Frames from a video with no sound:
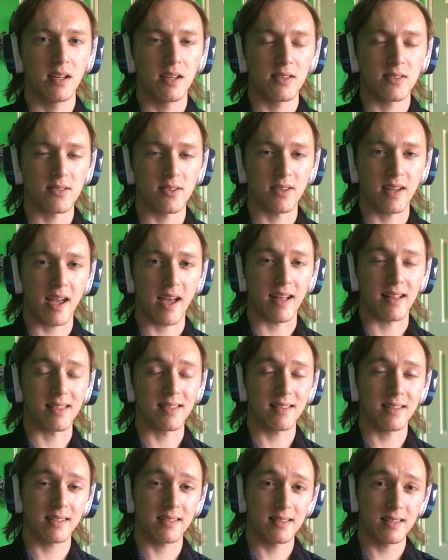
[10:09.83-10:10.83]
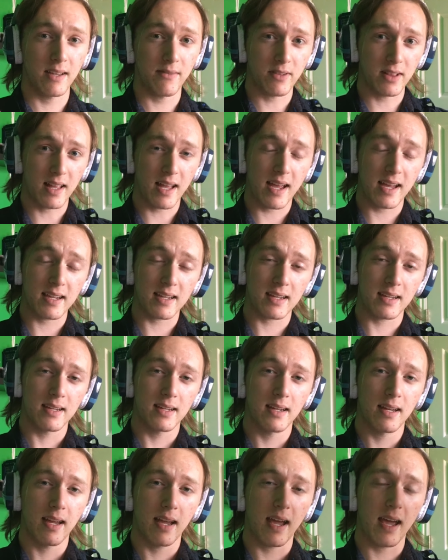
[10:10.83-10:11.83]
So yeah, leave a like.
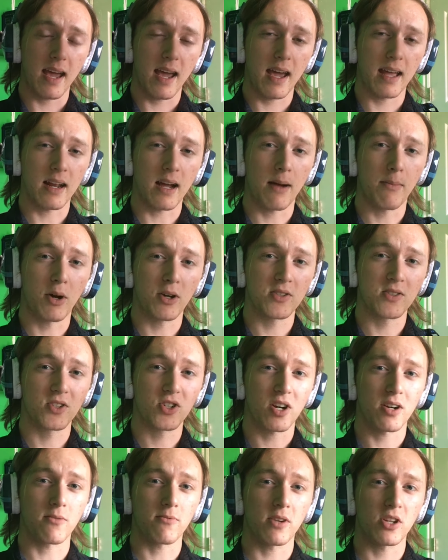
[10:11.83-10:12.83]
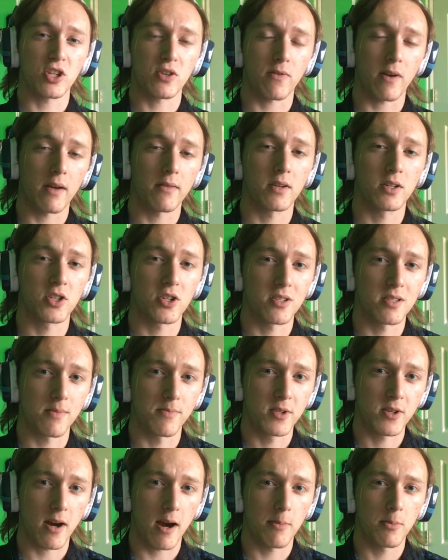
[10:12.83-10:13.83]
And I'm also trying to reach 500
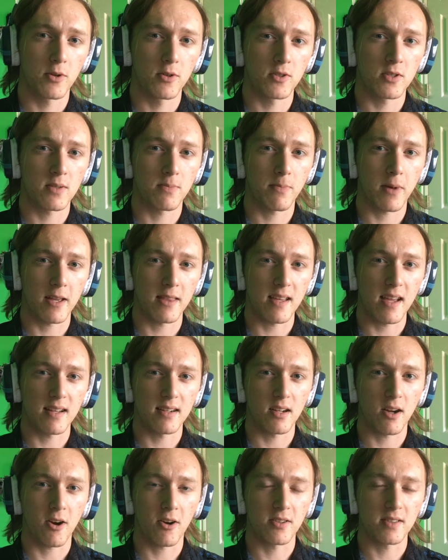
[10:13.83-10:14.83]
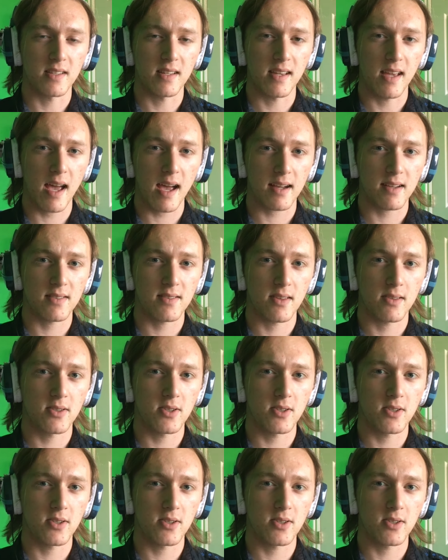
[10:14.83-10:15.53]
subscribers by the end of RTX.